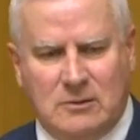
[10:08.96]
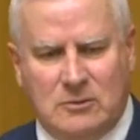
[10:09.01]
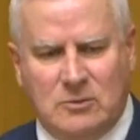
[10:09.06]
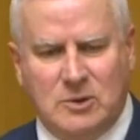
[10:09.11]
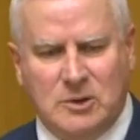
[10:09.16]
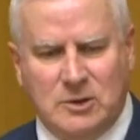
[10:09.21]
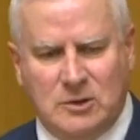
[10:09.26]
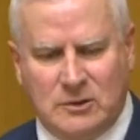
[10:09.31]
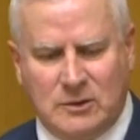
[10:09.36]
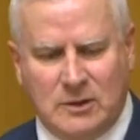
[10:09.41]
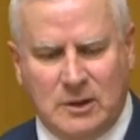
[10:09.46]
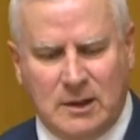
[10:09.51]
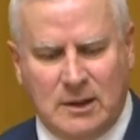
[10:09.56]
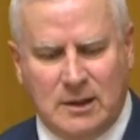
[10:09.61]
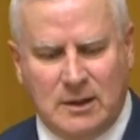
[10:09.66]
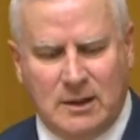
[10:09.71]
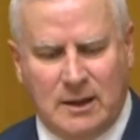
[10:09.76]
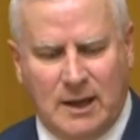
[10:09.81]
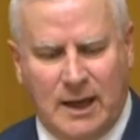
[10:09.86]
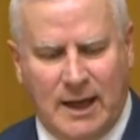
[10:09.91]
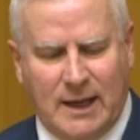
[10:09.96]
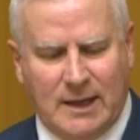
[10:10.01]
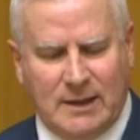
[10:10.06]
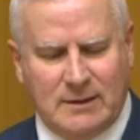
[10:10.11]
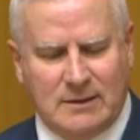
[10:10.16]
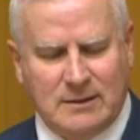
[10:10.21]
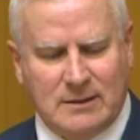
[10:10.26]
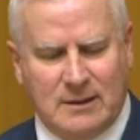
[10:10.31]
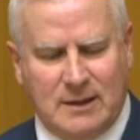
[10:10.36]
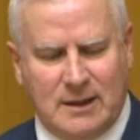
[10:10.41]
world.
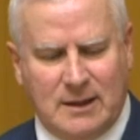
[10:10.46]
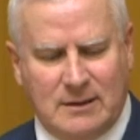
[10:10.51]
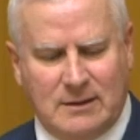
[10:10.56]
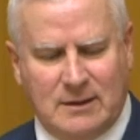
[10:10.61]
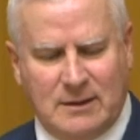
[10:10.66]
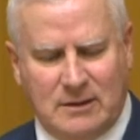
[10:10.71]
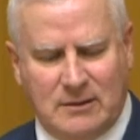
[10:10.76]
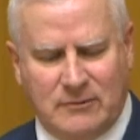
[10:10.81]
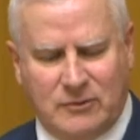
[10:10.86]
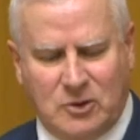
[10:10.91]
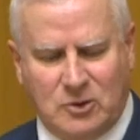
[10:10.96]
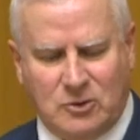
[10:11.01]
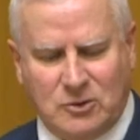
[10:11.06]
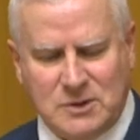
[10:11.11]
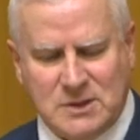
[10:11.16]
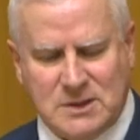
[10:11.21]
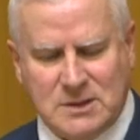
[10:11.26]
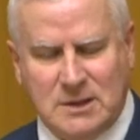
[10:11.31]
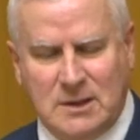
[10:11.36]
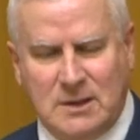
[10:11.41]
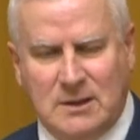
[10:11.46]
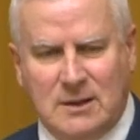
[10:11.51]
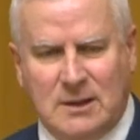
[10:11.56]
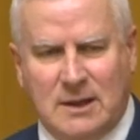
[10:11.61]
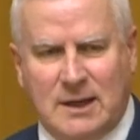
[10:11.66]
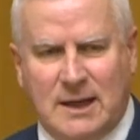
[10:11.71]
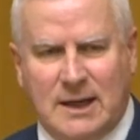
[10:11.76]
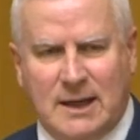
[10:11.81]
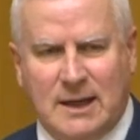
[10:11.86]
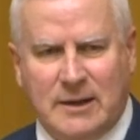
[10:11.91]
And of course,
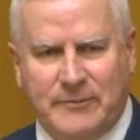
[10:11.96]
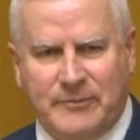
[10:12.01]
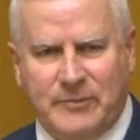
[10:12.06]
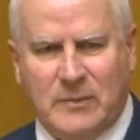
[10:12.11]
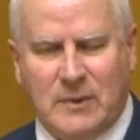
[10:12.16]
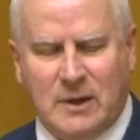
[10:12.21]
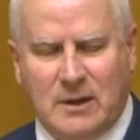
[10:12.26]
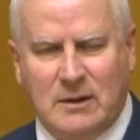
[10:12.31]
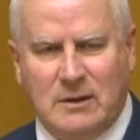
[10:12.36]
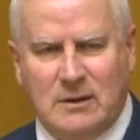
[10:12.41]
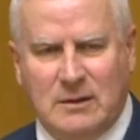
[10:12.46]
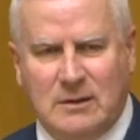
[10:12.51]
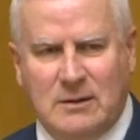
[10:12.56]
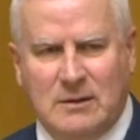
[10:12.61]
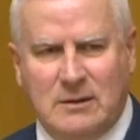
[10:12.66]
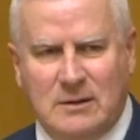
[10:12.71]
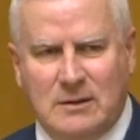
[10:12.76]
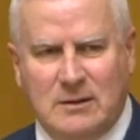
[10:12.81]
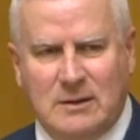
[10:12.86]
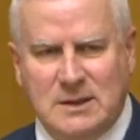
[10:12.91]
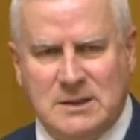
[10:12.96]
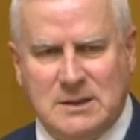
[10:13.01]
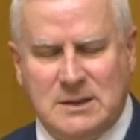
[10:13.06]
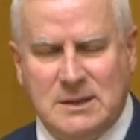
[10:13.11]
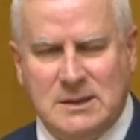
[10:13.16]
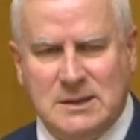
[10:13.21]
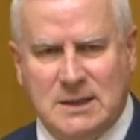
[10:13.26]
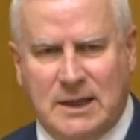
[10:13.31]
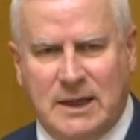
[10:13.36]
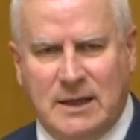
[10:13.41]

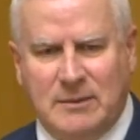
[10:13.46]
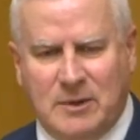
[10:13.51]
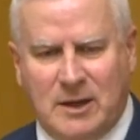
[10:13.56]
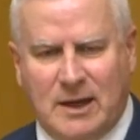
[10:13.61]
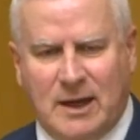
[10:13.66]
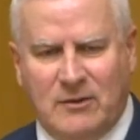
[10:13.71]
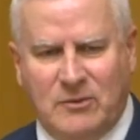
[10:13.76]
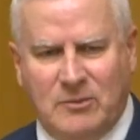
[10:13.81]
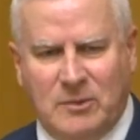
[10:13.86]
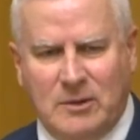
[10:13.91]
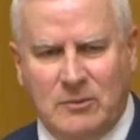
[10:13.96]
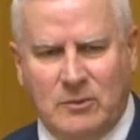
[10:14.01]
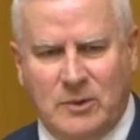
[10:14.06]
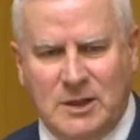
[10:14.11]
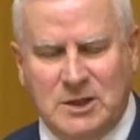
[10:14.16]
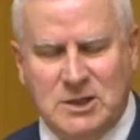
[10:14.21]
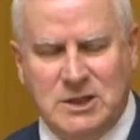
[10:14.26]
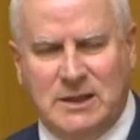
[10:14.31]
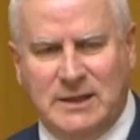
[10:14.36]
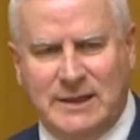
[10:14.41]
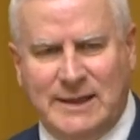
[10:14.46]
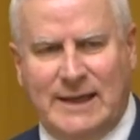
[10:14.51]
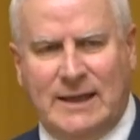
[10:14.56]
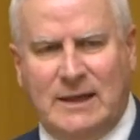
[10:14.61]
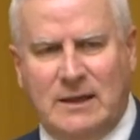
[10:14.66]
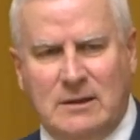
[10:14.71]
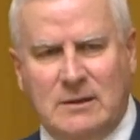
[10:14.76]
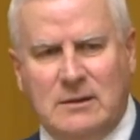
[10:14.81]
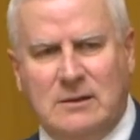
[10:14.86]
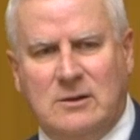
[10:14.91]
this Labor government, which in the
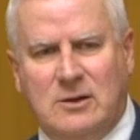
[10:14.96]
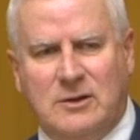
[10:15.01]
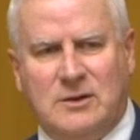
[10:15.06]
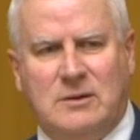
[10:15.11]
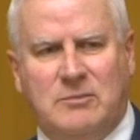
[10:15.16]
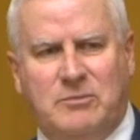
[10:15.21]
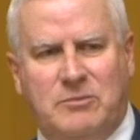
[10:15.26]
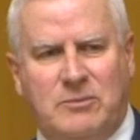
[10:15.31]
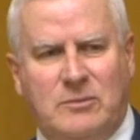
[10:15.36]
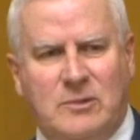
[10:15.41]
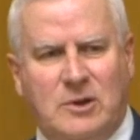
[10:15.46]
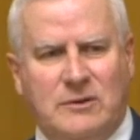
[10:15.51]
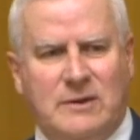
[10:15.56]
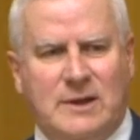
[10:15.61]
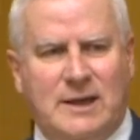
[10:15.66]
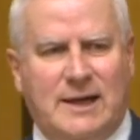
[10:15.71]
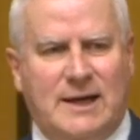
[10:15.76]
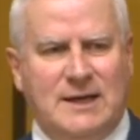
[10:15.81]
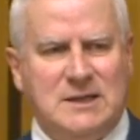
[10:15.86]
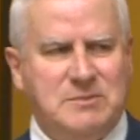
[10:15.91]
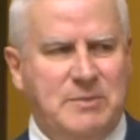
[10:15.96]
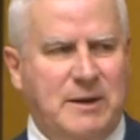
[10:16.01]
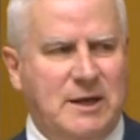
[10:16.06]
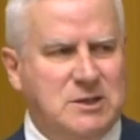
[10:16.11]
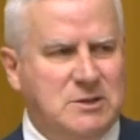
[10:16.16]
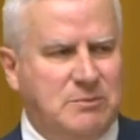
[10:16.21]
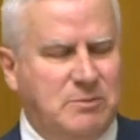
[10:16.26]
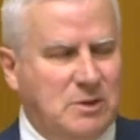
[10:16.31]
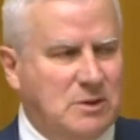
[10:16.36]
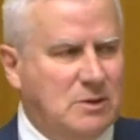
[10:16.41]
not the last
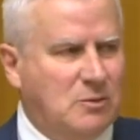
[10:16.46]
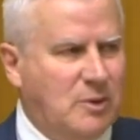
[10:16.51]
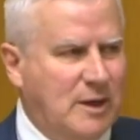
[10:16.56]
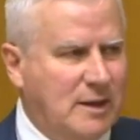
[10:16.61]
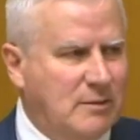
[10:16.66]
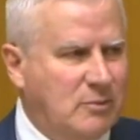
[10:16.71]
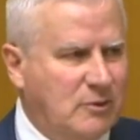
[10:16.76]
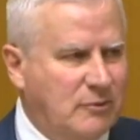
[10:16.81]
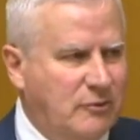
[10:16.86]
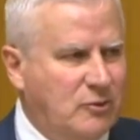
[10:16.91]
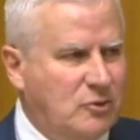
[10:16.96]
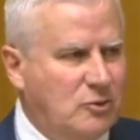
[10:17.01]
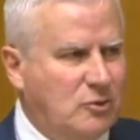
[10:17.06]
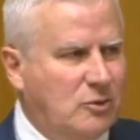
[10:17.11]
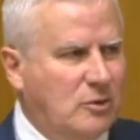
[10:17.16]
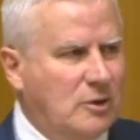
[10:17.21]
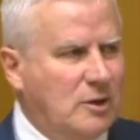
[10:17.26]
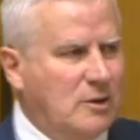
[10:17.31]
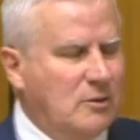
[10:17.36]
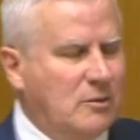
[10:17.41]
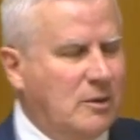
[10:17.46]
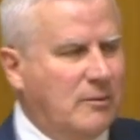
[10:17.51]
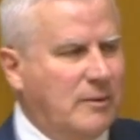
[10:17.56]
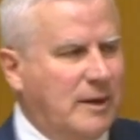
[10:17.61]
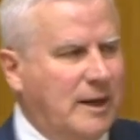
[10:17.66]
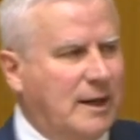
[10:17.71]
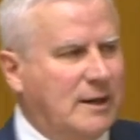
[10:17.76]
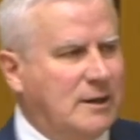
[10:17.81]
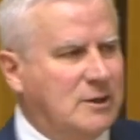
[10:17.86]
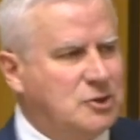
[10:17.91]
budget but the one before, when we
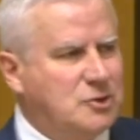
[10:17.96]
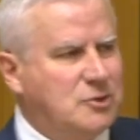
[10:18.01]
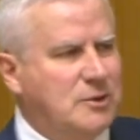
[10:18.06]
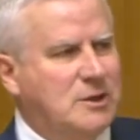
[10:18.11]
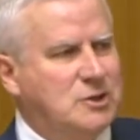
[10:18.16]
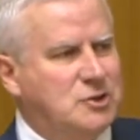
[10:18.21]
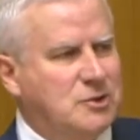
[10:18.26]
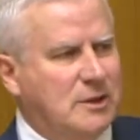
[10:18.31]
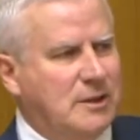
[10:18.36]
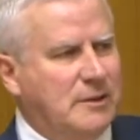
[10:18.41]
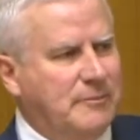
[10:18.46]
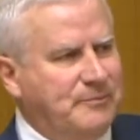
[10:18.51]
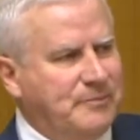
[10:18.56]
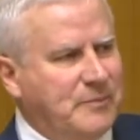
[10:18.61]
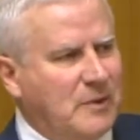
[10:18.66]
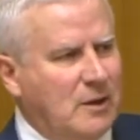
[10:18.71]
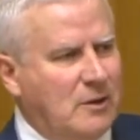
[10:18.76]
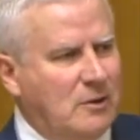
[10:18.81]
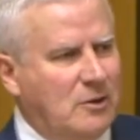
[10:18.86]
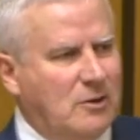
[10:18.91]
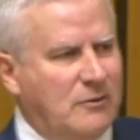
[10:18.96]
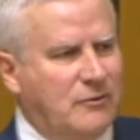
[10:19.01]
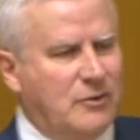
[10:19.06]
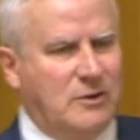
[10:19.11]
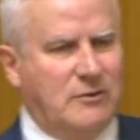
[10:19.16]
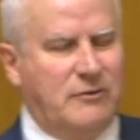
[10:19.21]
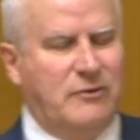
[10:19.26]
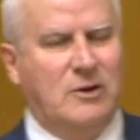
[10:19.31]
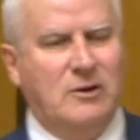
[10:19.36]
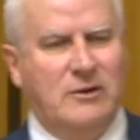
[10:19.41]
had a treasurer who for
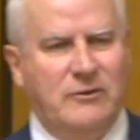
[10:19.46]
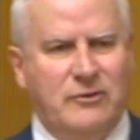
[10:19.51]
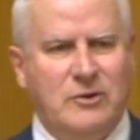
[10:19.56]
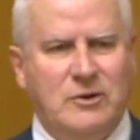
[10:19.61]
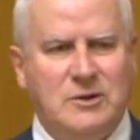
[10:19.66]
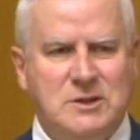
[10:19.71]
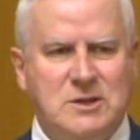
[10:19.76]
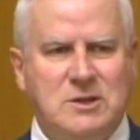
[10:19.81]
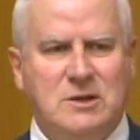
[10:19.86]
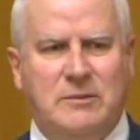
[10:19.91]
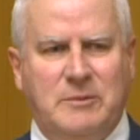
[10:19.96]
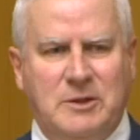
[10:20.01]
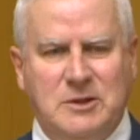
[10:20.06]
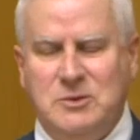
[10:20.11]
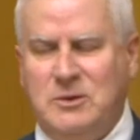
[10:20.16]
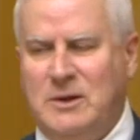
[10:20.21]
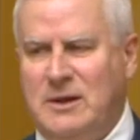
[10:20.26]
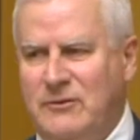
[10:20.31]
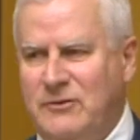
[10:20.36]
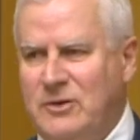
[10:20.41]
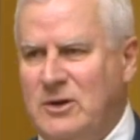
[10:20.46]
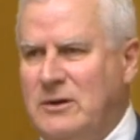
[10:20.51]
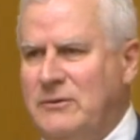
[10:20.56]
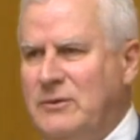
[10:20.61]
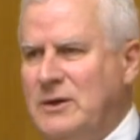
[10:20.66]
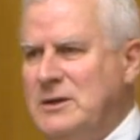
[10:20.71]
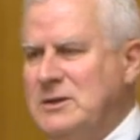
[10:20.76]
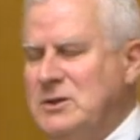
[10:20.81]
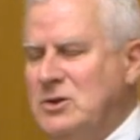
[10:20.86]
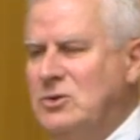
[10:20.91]
the very first time in 25
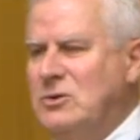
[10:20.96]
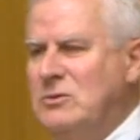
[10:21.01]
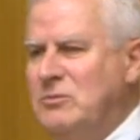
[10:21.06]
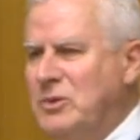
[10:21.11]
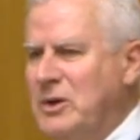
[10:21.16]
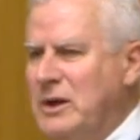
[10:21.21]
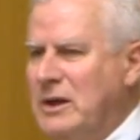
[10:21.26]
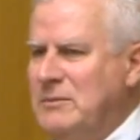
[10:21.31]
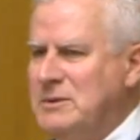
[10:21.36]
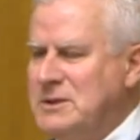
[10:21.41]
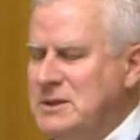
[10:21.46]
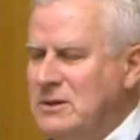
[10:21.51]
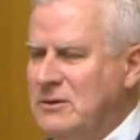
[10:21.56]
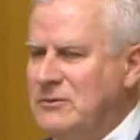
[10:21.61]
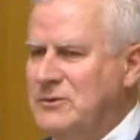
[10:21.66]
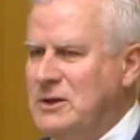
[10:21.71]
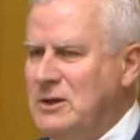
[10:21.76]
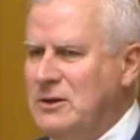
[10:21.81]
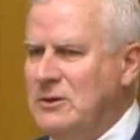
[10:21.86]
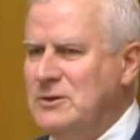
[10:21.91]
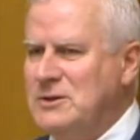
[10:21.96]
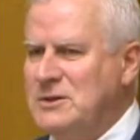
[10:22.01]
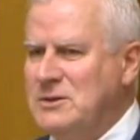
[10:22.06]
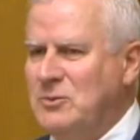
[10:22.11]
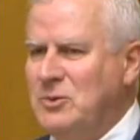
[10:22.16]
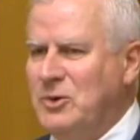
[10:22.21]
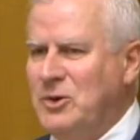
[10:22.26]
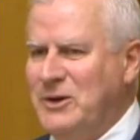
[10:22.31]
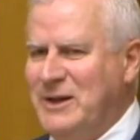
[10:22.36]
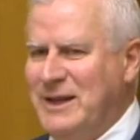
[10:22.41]
years couldn't bring himself to use the
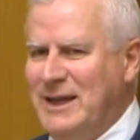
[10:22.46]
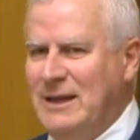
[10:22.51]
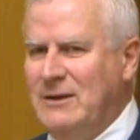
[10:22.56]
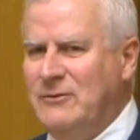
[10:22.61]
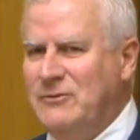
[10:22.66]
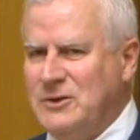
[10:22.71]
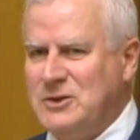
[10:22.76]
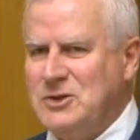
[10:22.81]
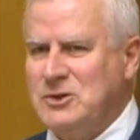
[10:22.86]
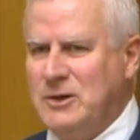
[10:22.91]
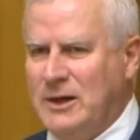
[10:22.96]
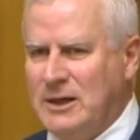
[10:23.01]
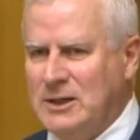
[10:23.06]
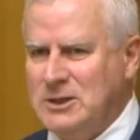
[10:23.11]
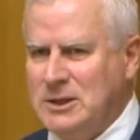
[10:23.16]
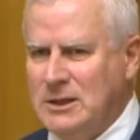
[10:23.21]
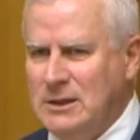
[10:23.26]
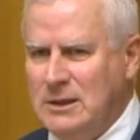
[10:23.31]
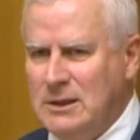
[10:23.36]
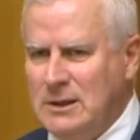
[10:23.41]
word infrastructure,